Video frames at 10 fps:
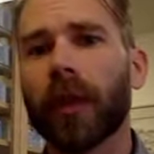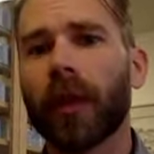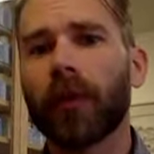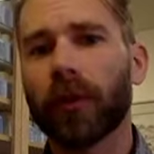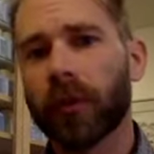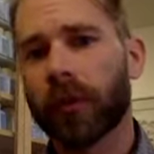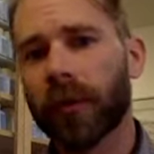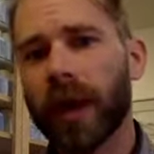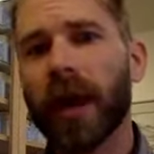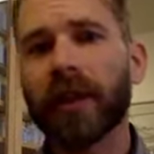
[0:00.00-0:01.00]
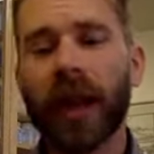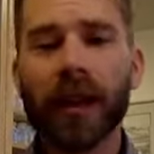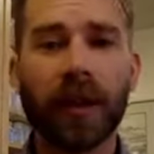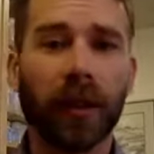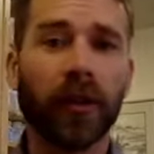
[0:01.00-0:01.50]
So that
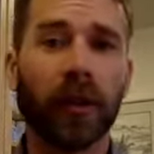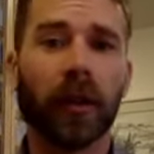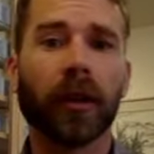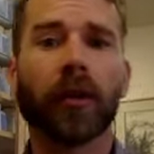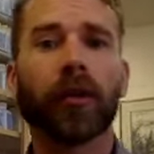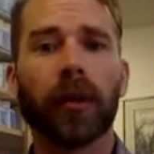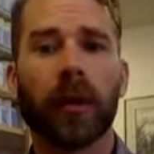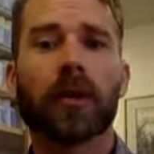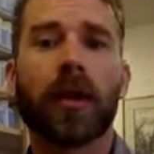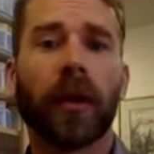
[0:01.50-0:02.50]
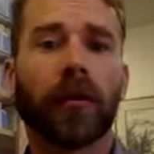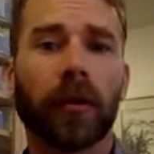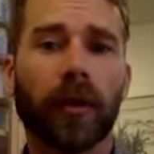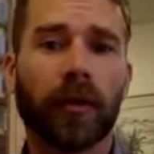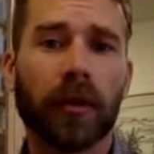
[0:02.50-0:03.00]
tendency can also be addressed
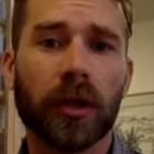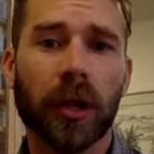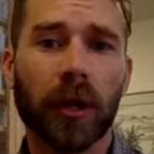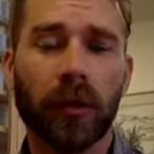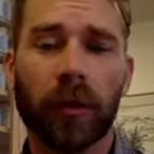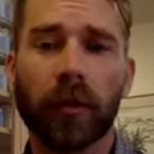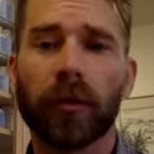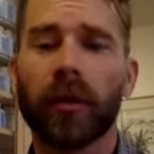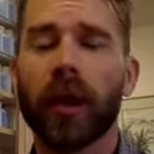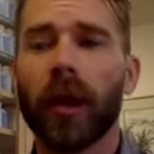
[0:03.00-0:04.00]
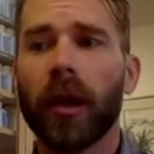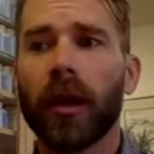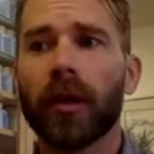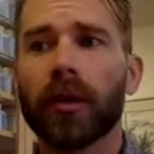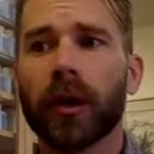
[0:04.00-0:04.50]
with different Chinese herbs.
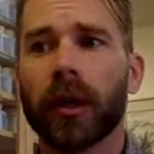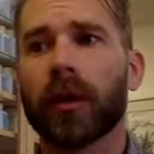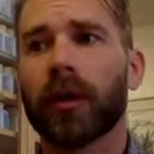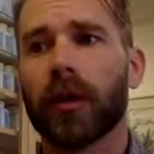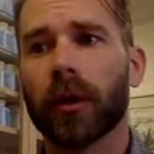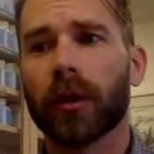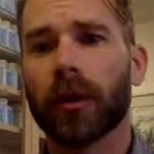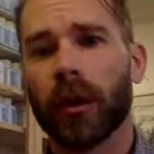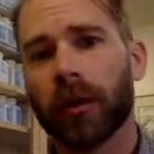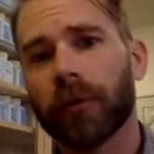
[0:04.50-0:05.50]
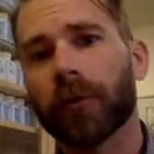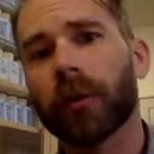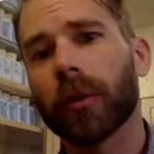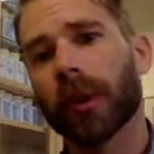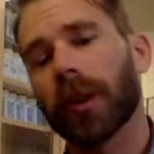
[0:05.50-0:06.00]
You can create the
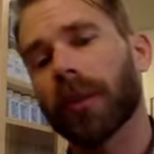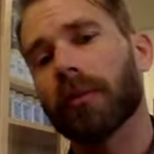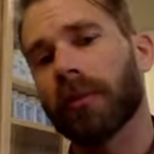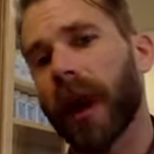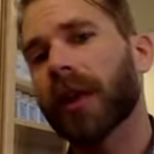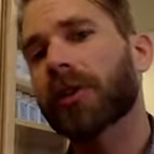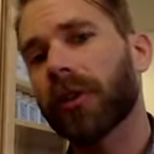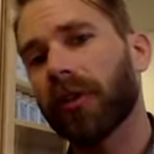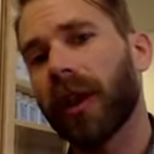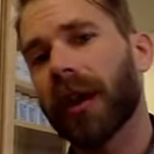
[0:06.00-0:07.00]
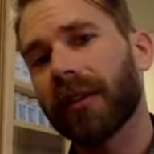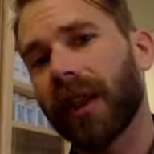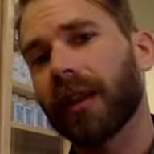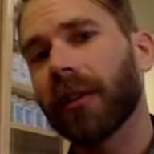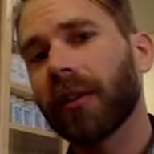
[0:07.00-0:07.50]
formula that matches that
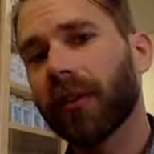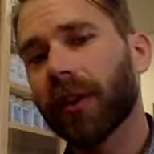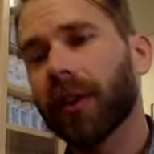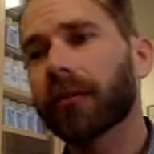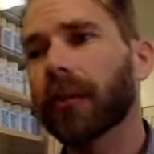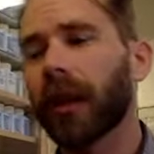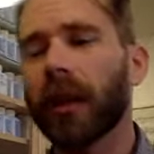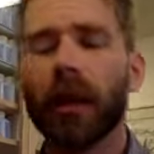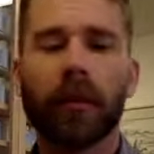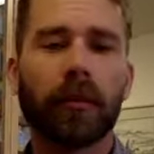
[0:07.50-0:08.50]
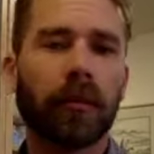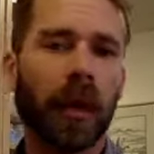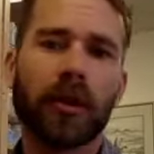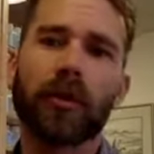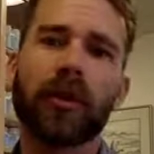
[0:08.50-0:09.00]
tendency, and then the
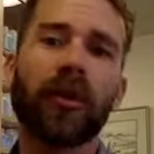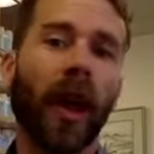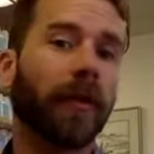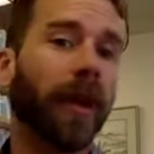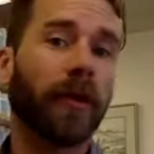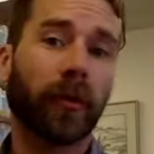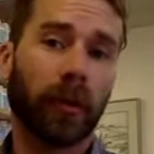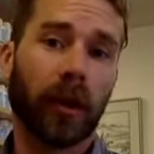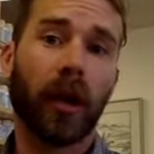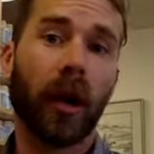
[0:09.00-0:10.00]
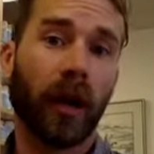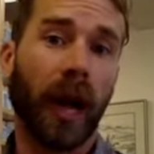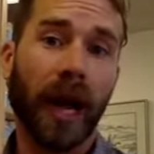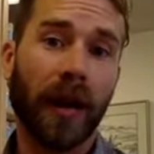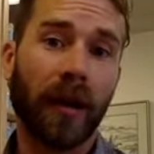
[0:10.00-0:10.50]
patient would just have that formula on
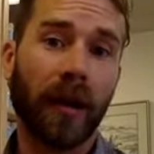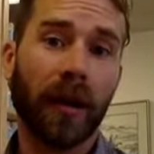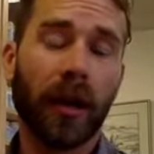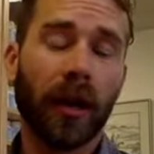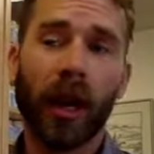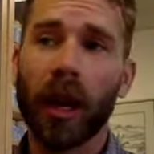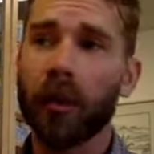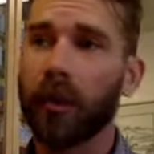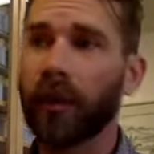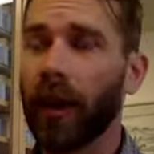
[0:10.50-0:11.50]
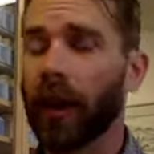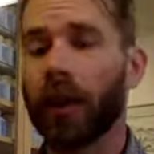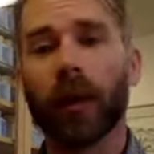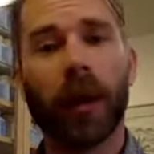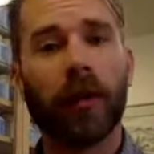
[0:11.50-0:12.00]
hand and would take it
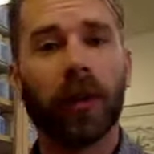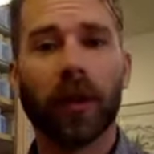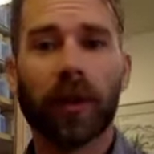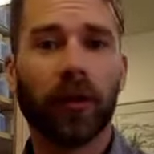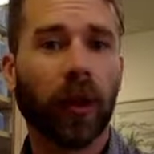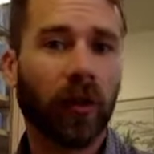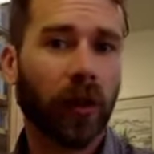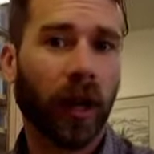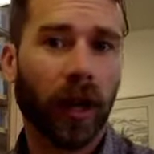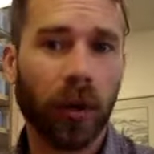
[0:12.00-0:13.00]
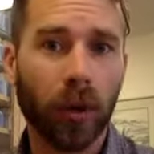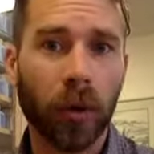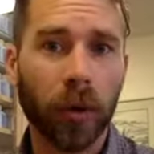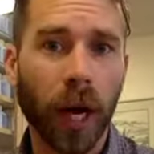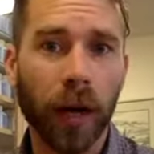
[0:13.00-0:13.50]
whenever things start to kind of go
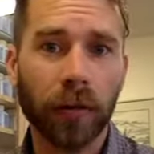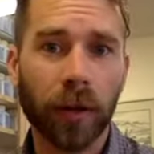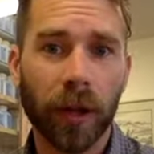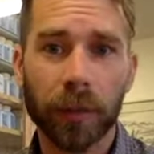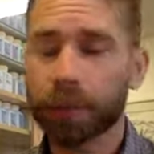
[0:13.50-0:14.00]
awry for them.